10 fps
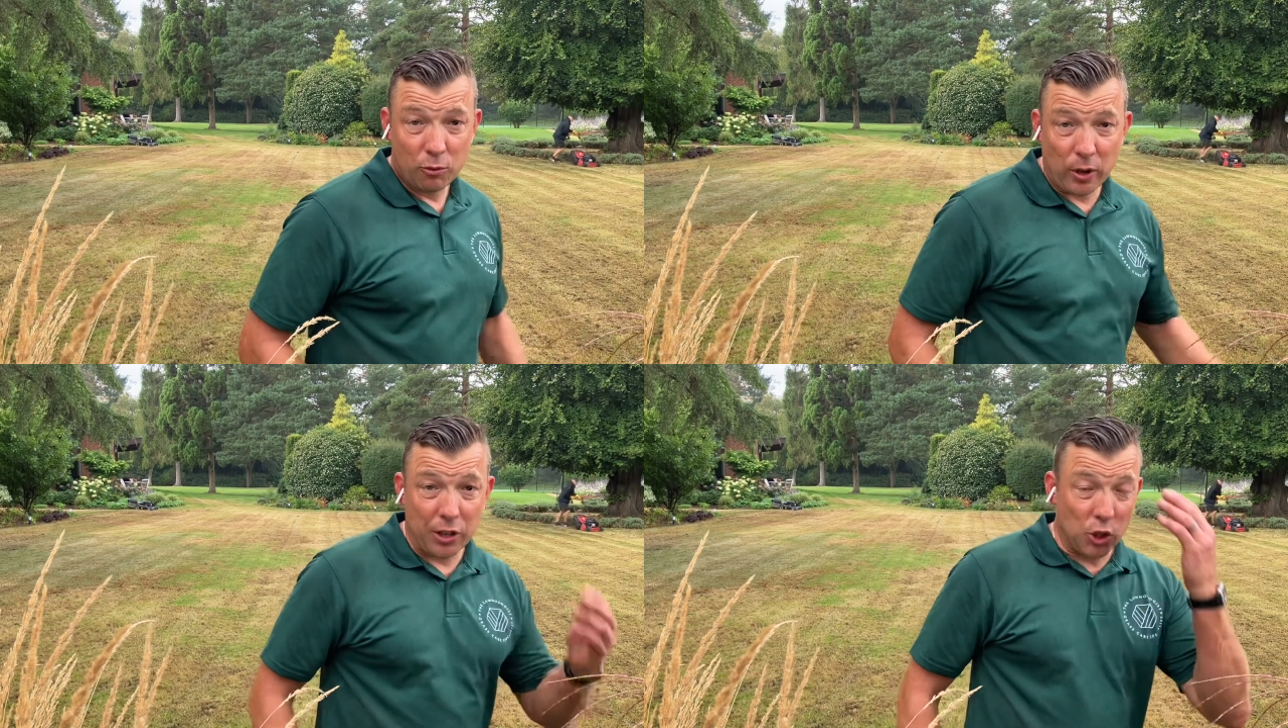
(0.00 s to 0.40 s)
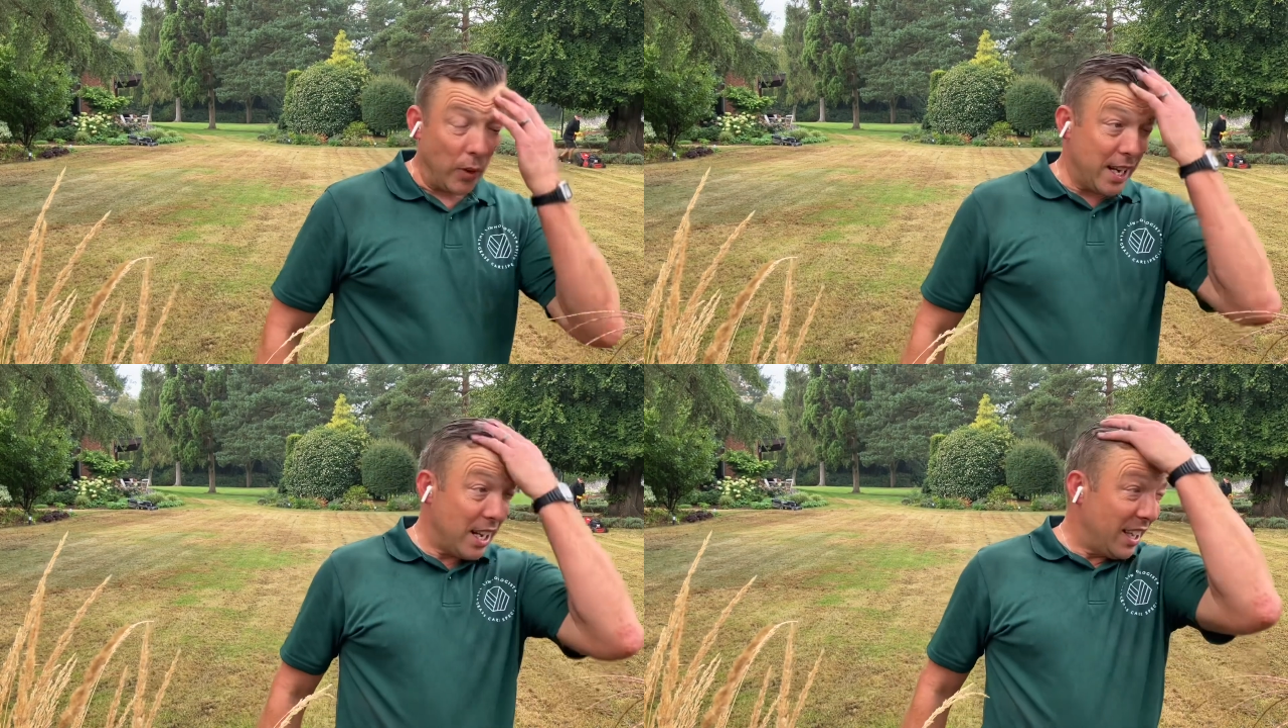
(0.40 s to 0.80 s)
Drenched
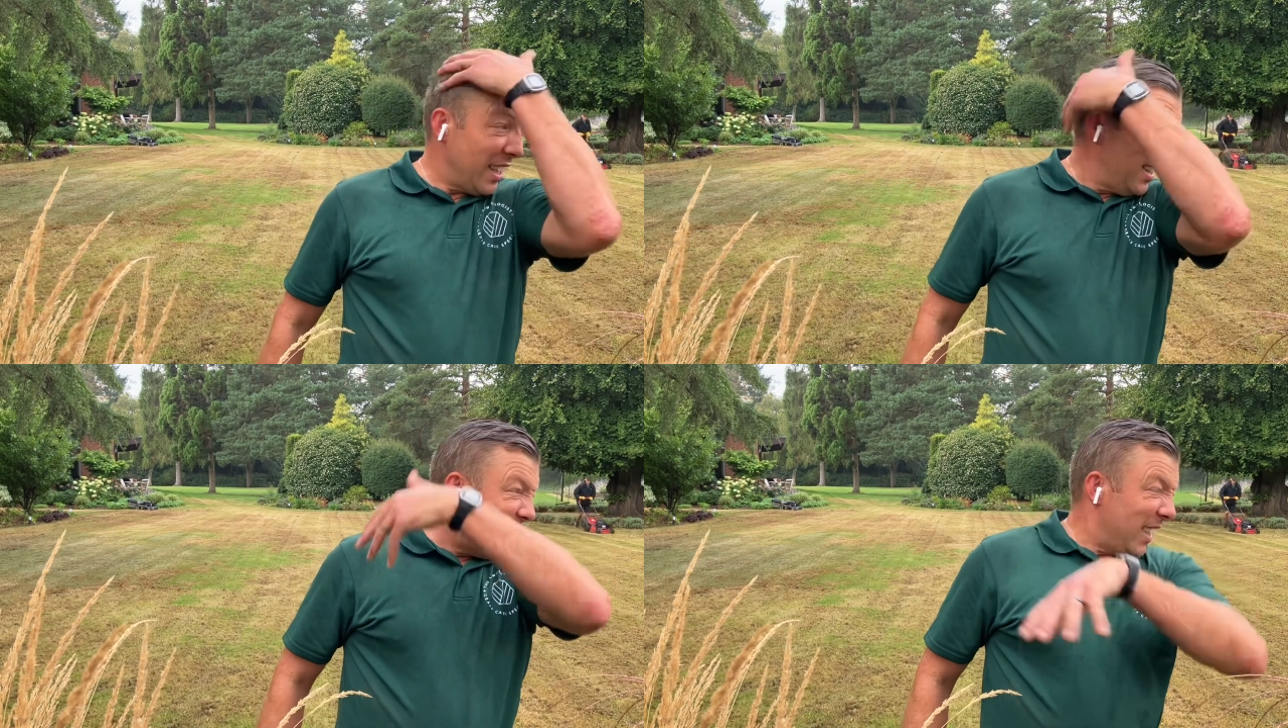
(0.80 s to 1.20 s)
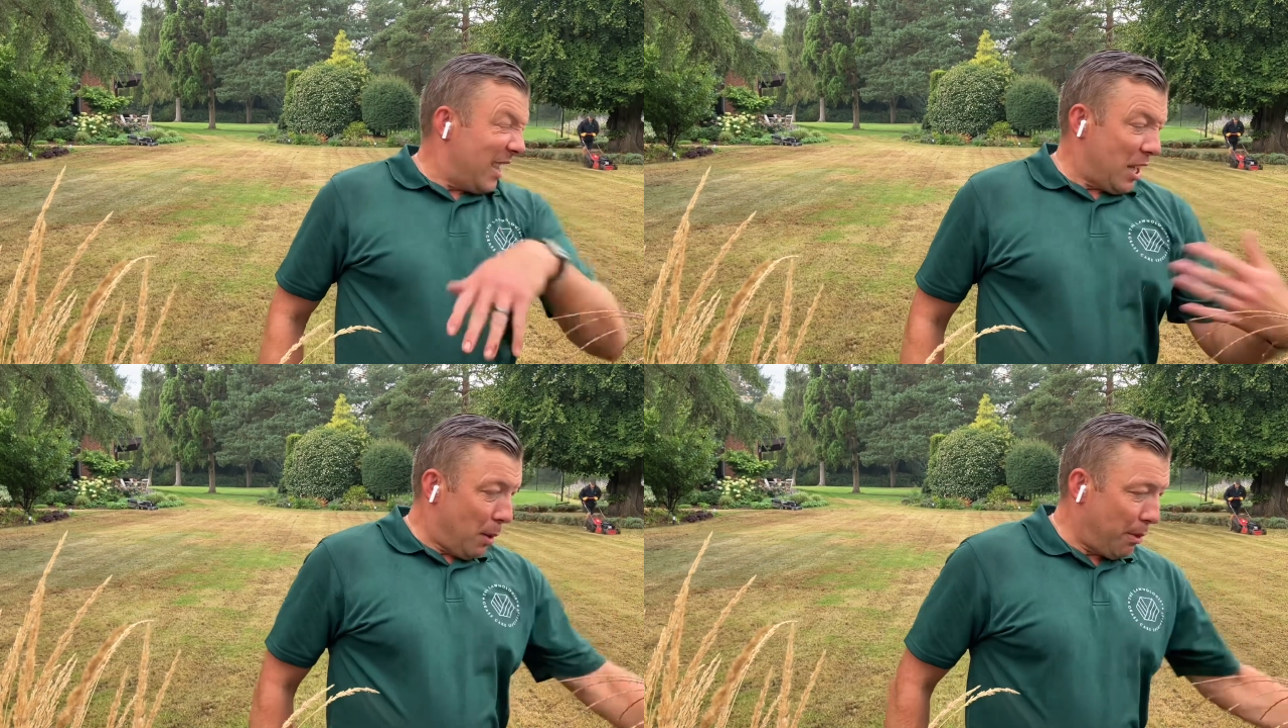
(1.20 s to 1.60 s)
already,
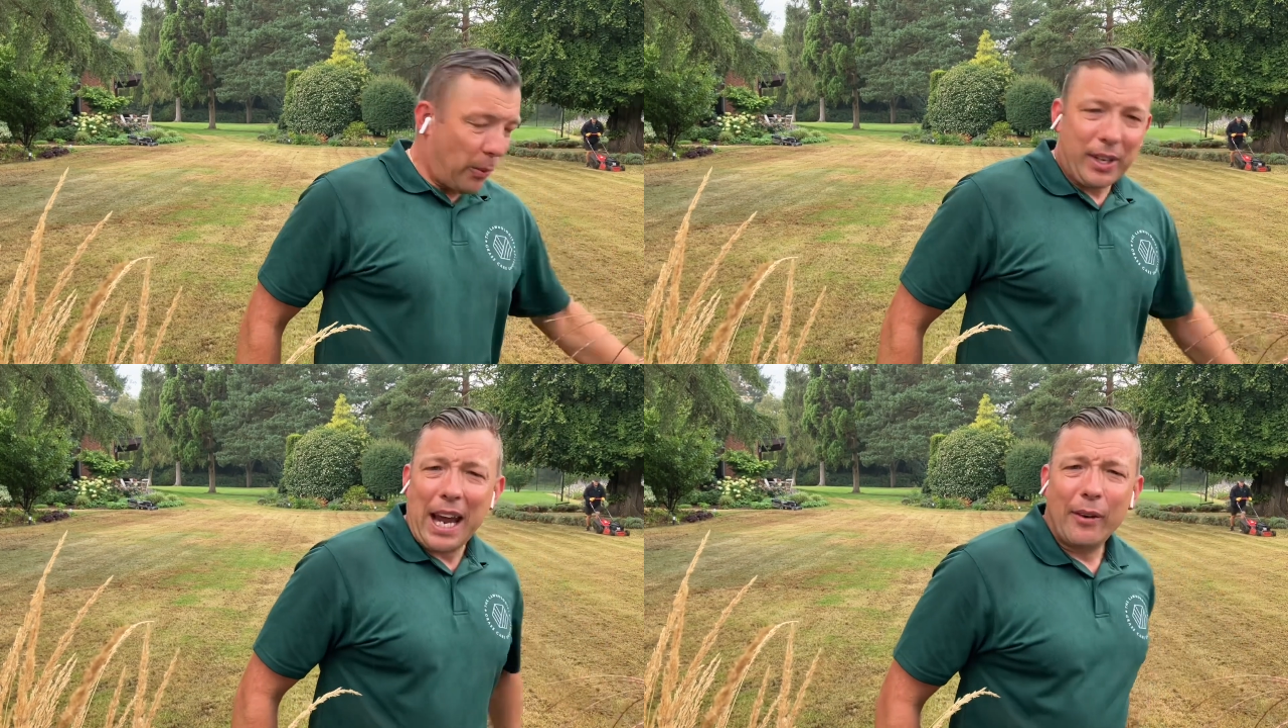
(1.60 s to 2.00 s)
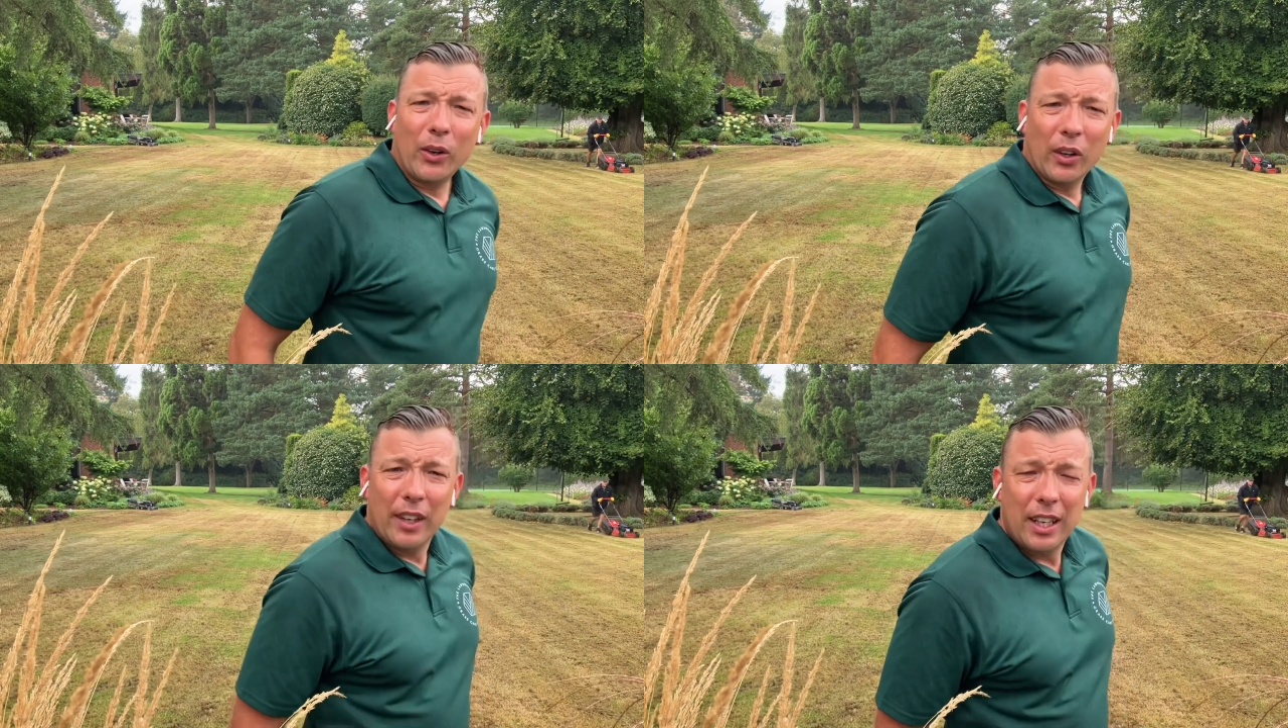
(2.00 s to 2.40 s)
but we carry on.